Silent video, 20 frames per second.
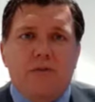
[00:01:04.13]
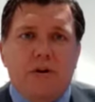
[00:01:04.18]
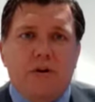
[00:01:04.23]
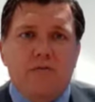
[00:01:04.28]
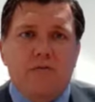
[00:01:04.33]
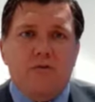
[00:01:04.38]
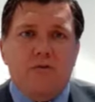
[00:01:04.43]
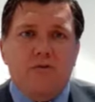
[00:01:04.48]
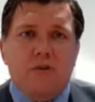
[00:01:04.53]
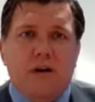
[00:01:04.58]

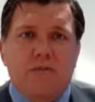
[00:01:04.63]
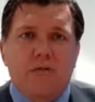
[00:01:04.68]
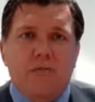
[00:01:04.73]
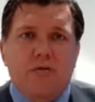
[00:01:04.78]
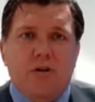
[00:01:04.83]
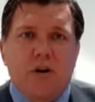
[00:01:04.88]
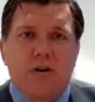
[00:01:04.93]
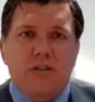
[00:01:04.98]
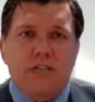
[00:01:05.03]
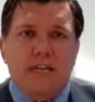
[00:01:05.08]
Olsen Travel
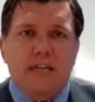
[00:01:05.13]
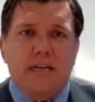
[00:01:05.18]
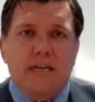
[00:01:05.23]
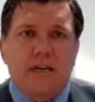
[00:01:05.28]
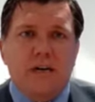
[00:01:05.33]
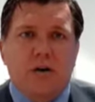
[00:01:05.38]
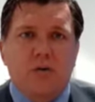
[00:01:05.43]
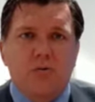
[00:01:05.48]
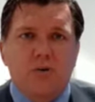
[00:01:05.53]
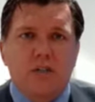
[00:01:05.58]
branch in
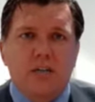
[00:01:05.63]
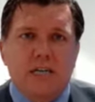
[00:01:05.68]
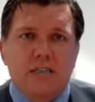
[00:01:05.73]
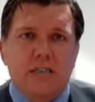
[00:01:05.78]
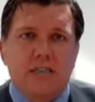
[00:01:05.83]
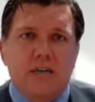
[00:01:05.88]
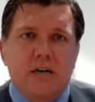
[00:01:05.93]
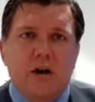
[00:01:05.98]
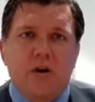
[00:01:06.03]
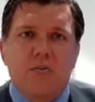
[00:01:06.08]

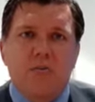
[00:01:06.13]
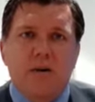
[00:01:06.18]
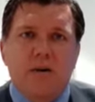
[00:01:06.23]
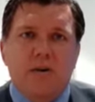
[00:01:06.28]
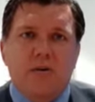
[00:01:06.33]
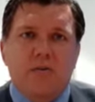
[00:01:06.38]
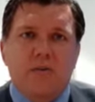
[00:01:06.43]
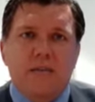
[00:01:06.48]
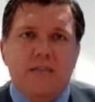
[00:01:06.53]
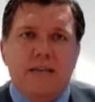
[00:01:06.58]
Colchester opening
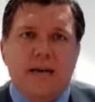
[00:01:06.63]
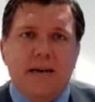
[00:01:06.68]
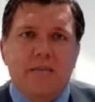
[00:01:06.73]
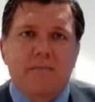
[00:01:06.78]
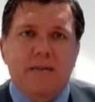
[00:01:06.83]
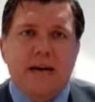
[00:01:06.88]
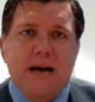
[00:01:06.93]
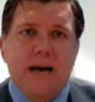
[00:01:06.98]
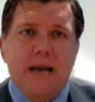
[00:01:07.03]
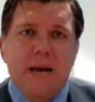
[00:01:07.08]
on the same
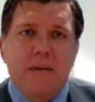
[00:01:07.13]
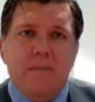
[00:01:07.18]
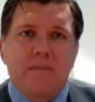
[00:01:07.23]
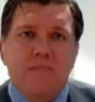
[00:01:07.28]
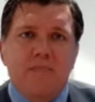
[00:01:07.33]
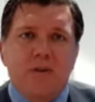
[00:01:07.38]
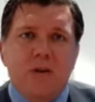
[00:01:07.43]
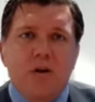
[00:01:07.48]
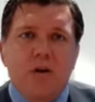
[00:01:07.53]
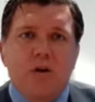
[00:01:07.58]
day.
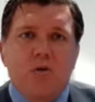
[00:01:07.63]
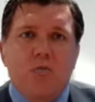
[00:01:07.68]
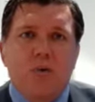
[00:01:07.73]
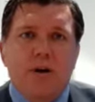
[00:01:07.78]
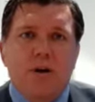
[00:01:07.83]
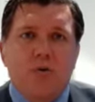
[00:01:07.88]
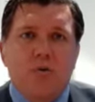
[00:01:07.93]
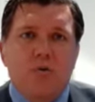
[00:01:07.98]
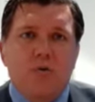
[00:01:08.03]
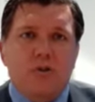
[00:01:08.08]

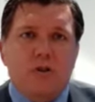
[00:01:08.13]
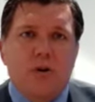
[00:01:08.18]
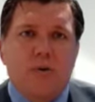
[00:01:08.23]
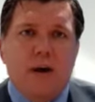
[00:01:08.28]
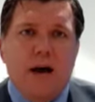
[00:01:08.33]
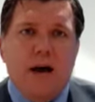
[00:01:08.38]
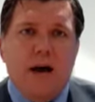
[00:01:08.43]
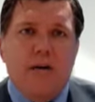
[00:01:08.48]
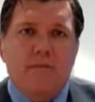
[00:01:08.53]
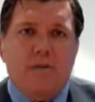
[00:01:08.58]
We also
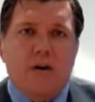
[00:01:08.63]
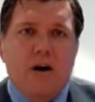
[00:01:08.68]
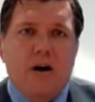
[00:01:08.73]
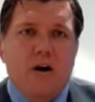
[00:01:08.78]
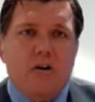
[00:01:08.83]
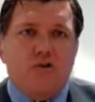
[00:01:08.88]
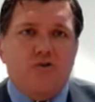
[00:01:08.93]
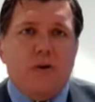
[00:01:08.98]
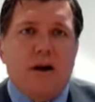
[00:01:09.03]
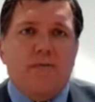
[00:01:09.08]
have
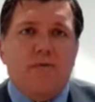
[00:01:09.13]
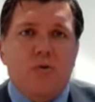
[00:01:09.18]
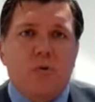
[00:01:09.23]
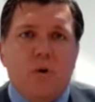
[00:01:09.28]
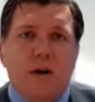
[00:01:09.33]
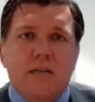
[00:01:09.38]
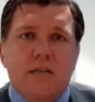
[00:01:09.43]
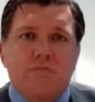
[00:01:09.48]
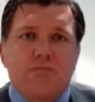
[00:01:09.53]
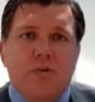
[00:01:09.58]
our
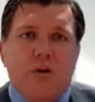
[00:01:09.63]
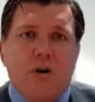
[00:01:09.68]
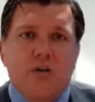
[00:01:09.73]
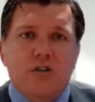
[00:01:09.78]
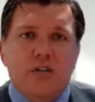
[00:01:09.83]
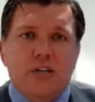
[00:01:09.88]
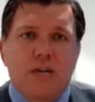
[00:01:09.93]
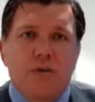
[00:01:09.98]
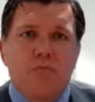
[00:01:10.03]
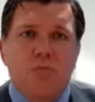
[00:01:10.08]
TravelQuest
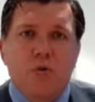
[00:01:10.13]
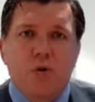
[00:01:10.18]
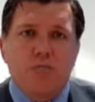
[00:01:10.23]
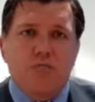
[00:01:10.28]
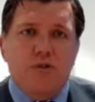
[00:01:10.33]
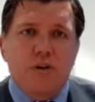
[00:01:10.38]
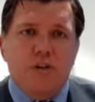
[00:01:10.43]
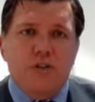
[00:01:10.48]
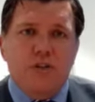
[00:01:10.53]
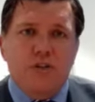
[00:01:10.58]
branch in
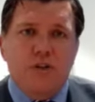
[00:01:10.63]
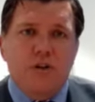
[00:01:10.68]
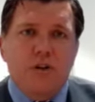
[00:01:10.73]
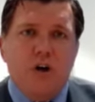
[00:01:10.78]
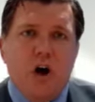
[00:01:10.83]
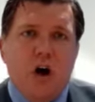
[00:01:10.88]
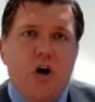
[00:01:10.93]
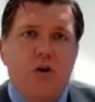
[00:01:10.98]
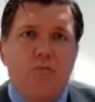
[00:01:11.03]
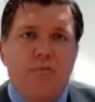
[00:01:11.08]
Woodbridge
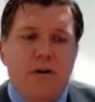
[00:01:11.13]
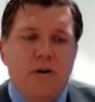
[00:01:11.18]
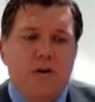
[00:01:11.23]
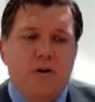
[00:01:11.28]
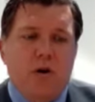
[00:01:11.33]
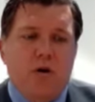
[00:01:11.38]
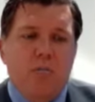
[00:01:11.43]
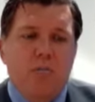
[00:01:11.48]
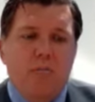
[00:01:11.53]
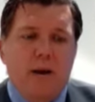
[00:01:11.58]
opening
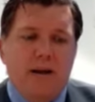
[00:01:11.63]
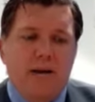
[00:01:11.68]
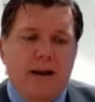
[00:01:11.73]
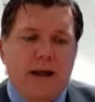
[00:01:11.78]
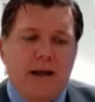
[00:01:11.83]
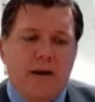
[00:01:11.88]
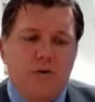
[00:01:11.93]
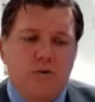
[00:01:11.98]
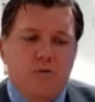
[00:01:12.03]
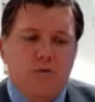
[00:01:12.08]
on
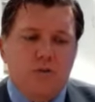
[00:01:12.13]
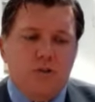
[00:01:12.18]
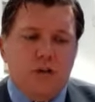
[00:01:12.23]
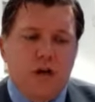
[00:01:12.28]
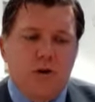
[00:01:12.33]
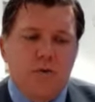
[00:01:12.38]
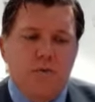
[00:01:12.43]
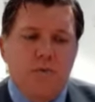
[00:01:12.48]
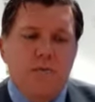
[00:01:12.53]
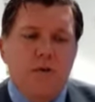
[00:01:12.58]
Monday
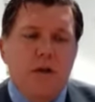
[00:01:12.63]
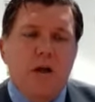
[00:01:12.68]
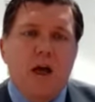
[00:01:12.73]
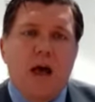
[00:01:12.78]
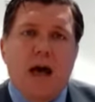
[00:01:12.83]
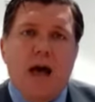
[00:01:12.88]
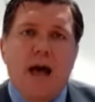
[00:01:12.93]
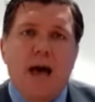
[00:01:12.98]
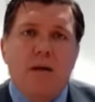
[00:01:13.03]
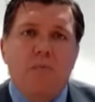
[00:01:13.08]
also.
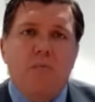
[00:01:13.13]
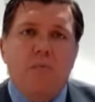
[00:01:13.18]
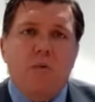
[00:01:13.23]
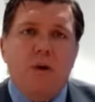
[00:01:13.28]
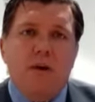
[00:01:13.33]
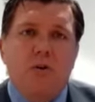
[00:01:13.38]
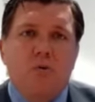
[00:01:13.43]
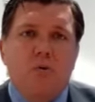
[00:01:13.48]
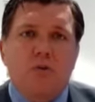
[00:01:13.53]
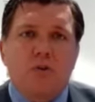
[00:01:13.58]
And
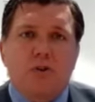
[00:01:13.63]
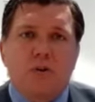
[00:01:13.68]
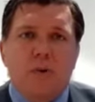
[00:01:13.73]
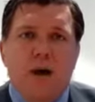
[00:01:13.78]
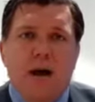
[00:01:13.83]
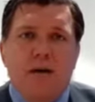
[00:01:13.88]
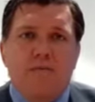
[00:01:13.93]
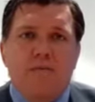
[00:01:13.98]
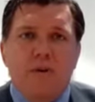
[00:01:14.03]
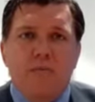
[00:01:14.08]
we also
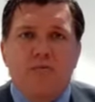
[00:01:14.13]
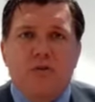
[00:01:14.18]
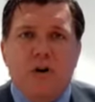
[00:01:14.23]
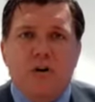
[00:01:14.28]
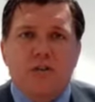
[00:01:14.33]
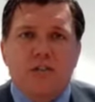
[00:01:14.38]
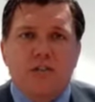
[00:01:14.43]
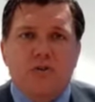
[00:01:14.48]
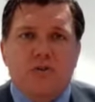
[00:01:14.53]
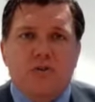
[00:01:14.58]
have the
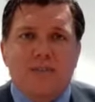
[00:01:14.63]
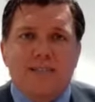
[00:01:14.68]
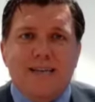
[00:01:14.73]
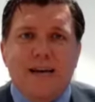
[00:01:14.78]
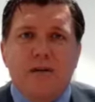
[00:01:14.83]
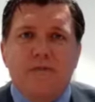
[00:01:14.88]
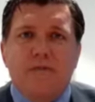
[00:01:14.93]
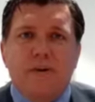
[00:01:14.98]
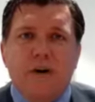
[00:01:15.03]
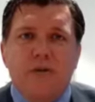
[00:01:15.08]
branches on the
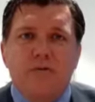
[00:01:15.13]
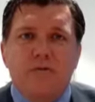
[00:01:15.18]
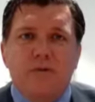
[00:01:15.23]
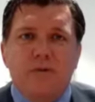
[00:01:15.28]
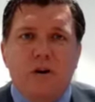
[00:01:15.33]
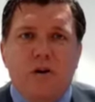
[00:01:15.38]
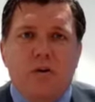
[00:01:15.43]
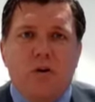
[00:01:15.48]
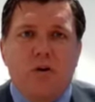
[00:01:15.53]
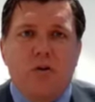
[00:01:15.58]
south coast
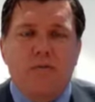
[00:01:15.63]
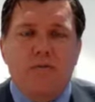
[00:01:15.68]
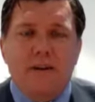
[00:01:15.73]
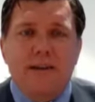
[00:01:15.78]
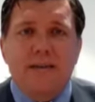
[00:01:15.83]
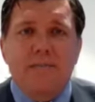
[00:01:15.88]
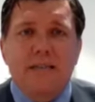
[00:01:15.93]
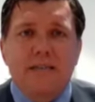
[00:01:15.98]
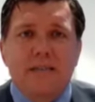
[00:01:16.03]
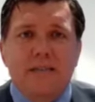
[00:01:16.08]
of
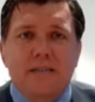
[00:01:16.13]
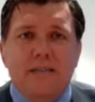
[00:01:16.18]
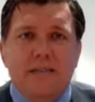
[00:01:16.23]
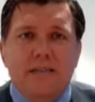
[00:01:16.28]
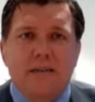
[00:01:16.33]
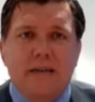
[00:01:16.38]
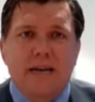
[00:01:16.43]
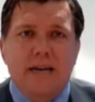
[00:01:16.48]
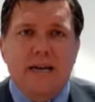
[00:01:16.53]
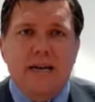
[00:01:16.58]

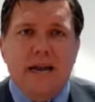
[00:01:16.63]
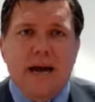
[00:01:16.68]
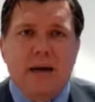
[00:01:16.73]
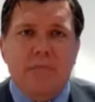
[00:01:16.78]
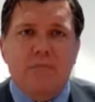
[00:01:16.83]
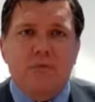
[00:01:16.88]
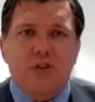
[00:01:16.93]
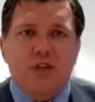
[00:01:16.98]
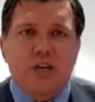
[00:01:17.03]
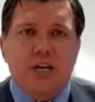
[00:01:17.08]
Lymington in
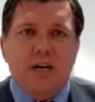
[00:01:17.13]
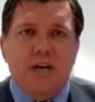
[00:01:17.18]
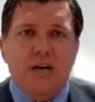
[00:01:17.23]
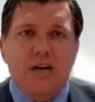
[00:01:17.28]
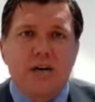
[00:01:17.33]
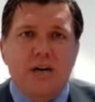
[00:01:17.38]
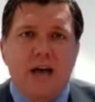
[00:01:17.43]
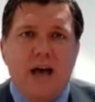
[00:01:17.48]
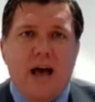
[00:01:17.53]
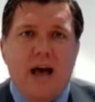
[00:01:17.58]
Hampshire
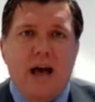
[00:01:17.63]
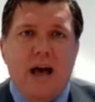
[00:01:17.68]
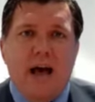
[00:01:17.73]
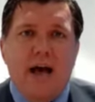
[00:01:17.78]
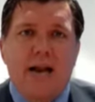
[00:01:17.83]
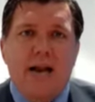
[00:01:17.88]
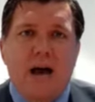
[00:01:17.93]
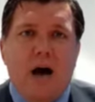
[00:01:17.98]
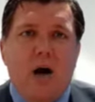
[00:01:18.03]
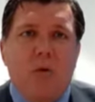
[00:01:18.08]

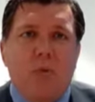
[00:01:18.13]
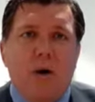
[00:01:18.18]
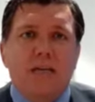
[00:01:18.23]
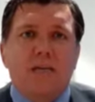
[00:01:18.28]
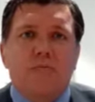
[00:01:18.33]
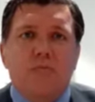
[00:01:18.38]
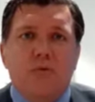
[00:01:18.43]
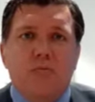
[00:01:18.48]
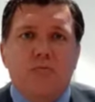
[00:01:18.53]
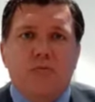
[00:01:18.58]
and our
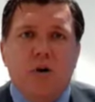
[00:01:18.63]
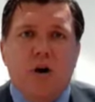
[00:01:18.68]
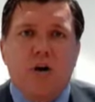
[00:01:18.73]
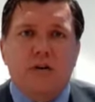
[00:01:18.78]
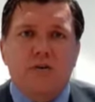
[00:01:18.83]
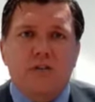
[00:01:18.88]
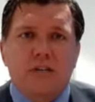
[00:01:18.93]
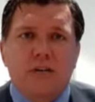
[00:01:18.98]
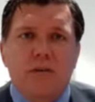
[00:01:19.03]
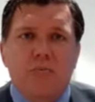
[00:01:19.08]
Westbourne
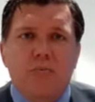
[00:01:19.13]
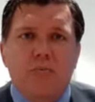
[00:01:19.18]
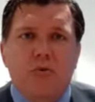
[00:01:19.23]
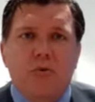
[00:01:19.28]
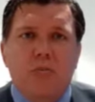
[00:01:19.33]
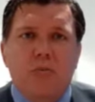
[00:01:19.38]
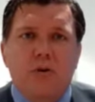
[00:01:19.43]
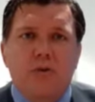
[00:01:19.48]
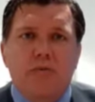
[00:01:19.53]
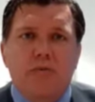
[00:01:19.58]
branch in
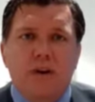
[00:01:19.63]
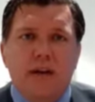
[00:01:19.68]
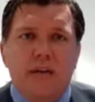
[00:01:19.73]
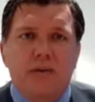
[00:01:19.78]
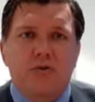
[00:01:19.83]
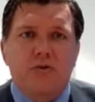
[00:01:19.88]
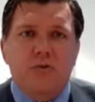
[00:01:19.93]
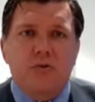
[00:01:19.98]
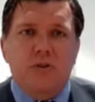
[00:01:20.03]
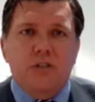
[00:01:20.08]
Bournemouth
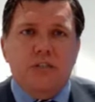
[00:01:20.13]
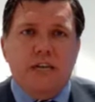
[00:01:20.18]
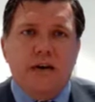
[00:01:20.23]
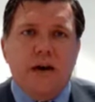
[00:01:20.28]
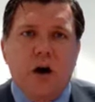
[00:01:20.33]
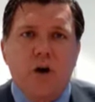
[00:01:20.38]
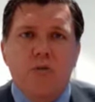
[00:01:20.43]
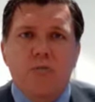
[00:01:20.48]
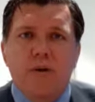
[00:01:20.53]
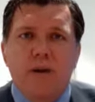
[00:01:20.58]
in Dorset
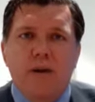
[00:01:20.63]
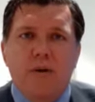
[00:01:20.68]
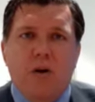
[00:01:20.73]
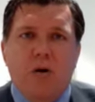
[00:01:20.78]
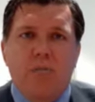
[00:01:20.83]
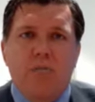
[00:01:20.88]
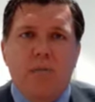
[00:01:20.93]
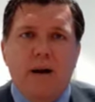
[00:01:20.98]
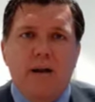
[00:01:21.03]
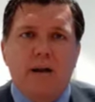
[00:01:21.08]
opening
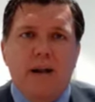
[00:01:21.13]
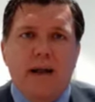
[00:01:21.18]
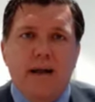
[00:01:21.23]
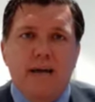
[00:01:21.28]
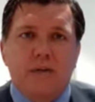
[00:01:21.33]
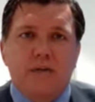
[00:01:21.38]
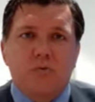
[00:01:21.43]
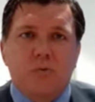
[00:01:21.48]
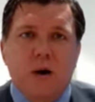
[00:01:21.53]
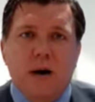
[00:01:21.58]
on Monday
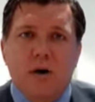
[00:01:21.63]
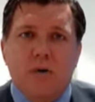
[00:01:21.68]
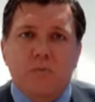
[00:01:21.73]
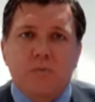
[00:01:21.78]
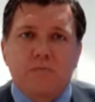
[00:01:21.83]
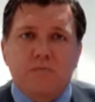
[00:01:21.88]
as well.